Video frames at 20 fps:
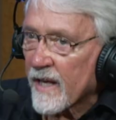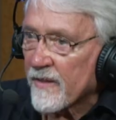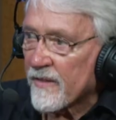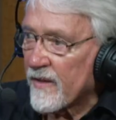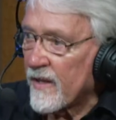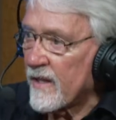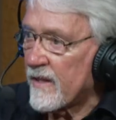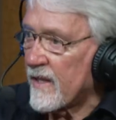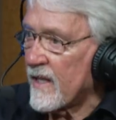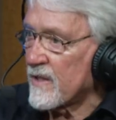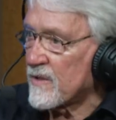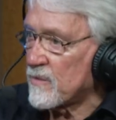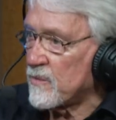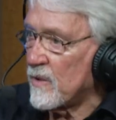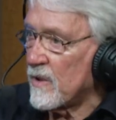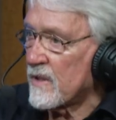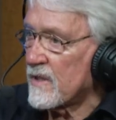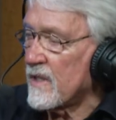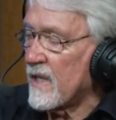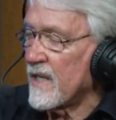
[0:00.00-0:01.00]
think that's
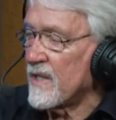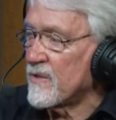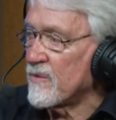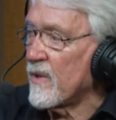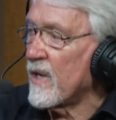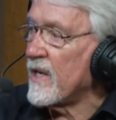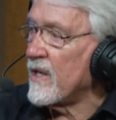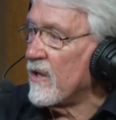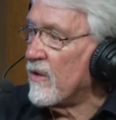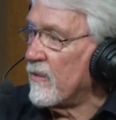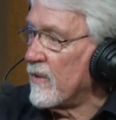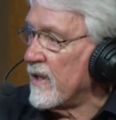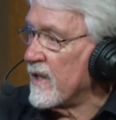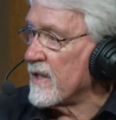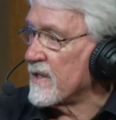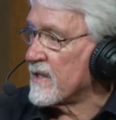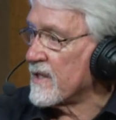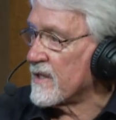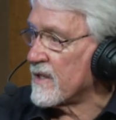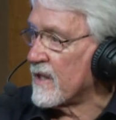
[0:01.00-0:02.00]
what Titans Radio
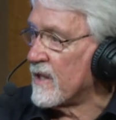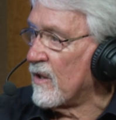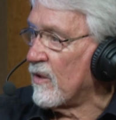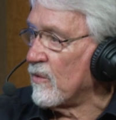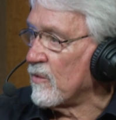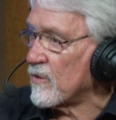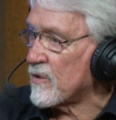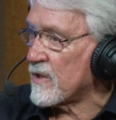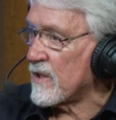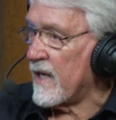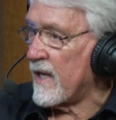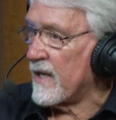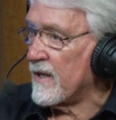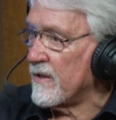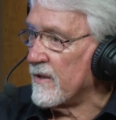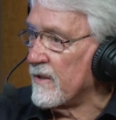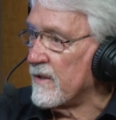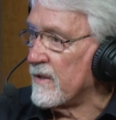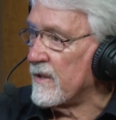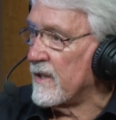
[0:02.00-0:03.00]
is, is a gold
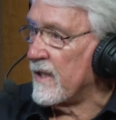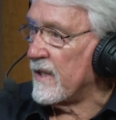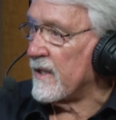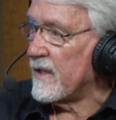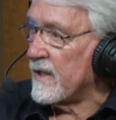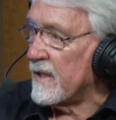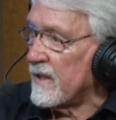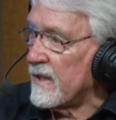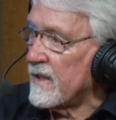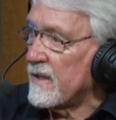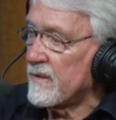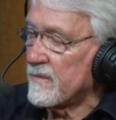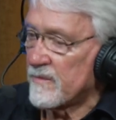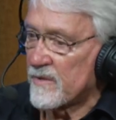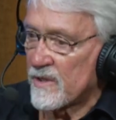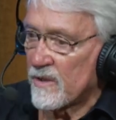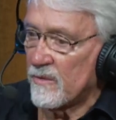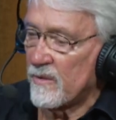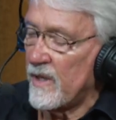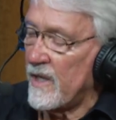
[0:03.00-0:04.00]
standard. And uh,
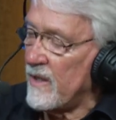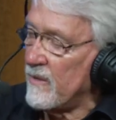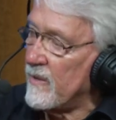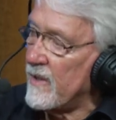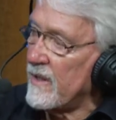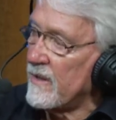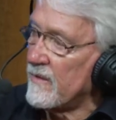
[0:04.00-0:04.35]
so anyway,